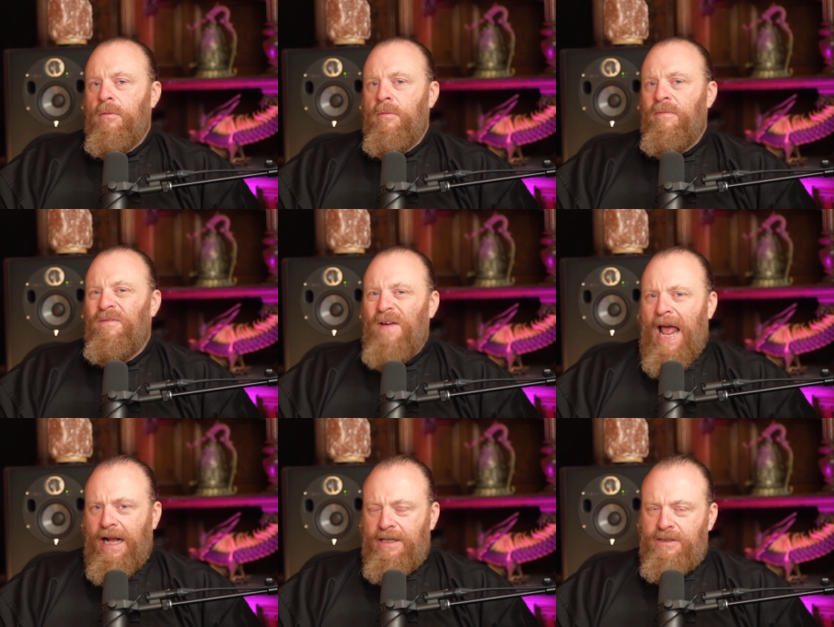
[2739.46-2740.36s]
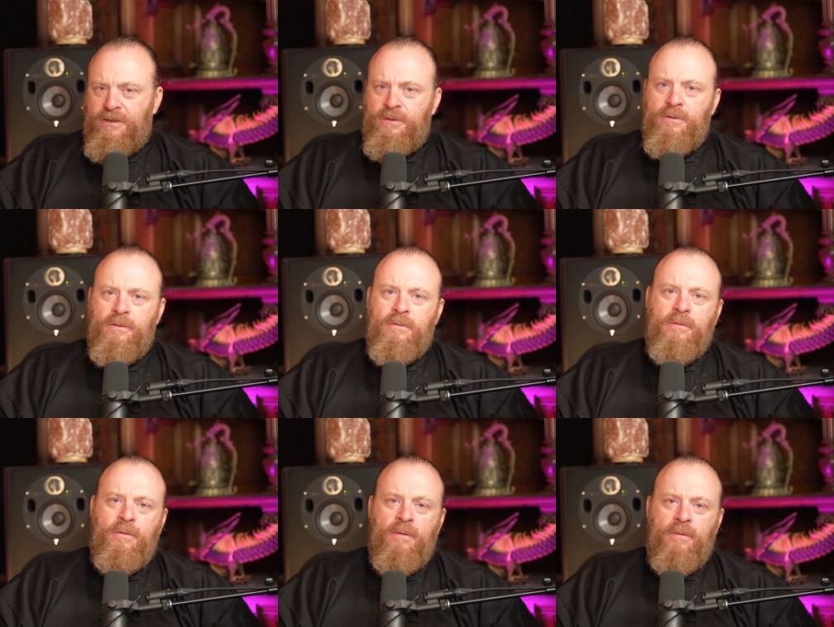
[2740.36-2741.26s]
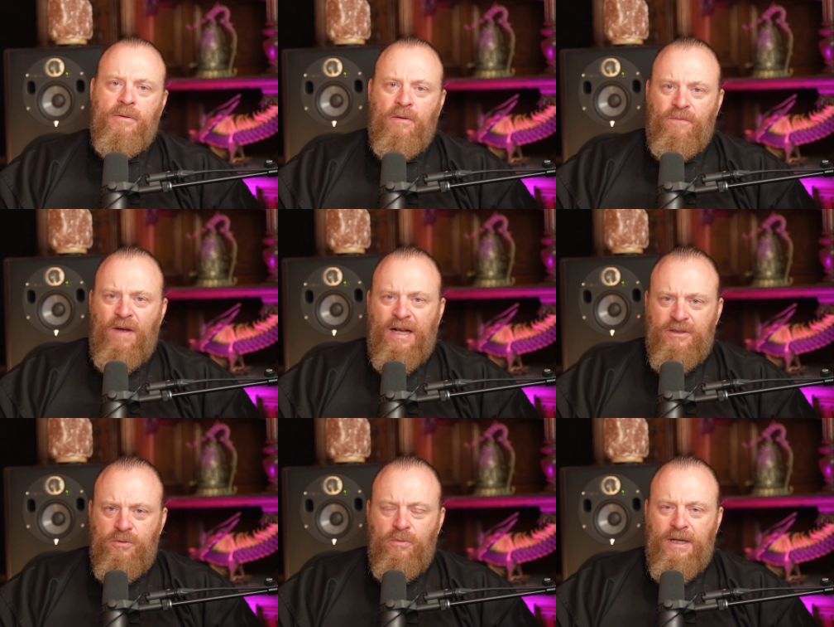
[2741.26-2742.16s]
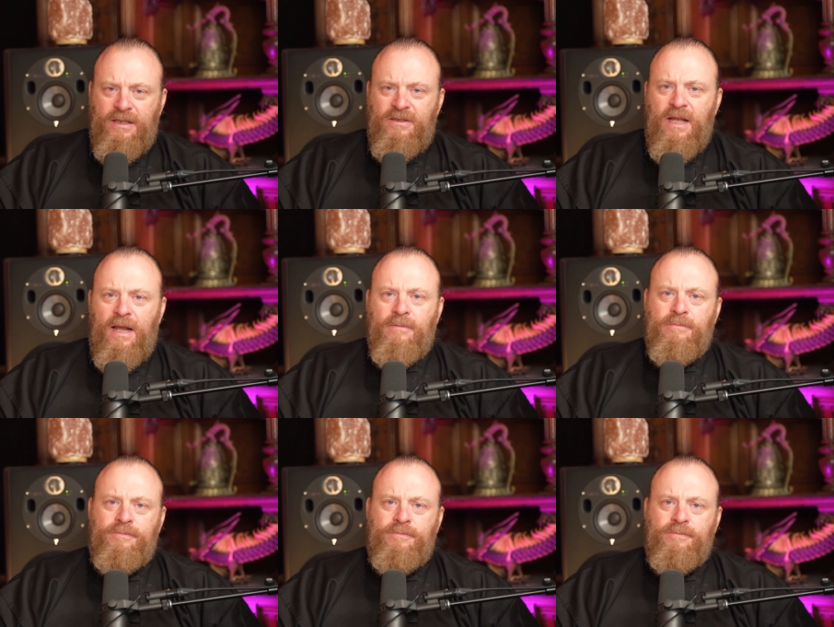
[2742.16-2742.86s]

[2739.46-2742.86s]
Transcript: facts. They're facts to an extent.